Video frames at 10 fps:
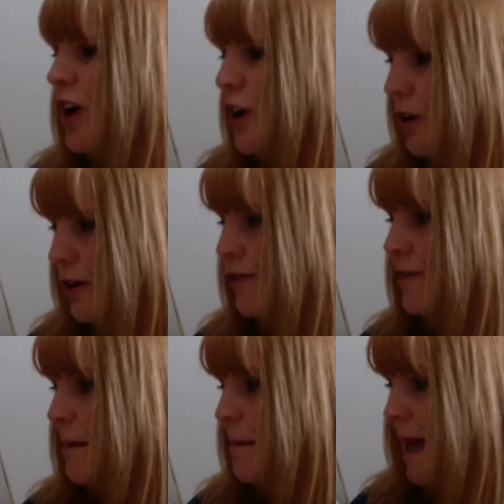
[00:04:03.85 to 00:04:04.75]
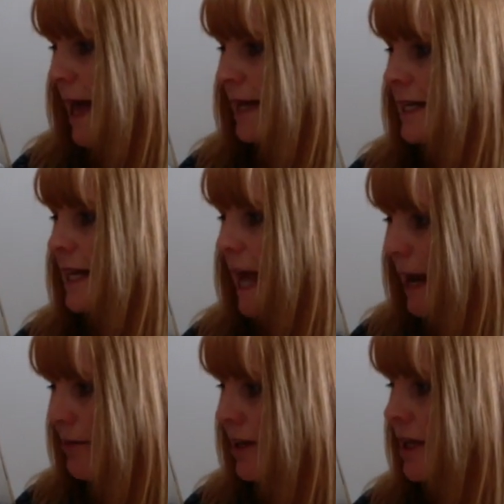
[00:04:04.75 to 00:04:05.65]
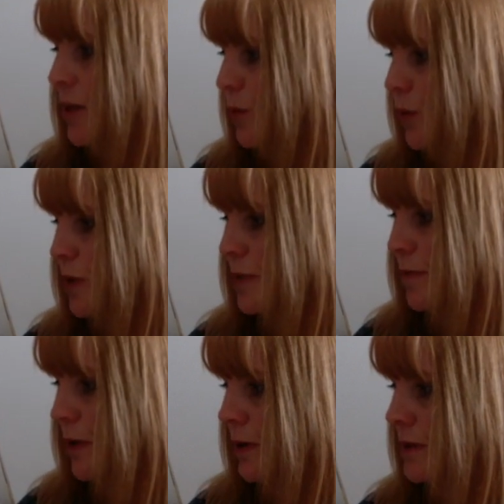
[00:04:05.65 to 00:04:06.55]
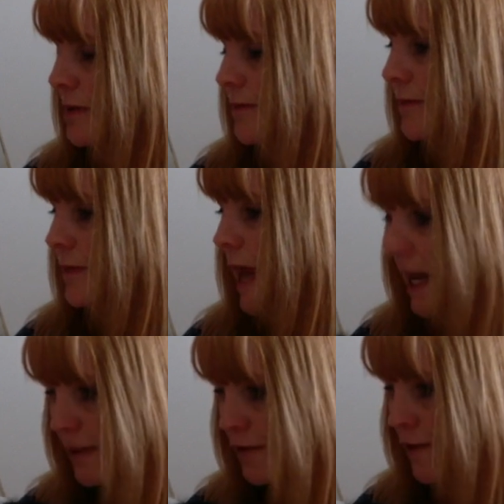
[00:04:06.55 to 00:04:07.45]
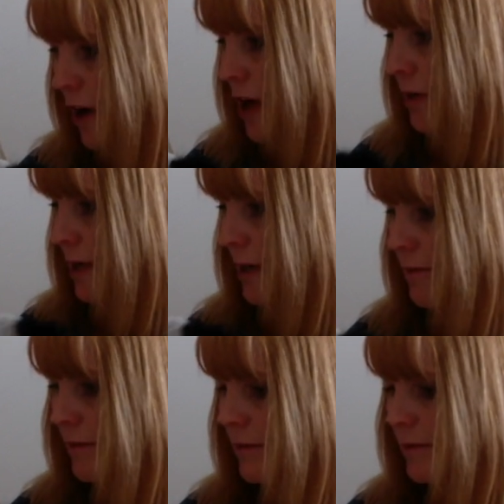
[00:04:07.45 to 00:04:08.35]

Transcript: "Look for a man carrying a water pot and follow him."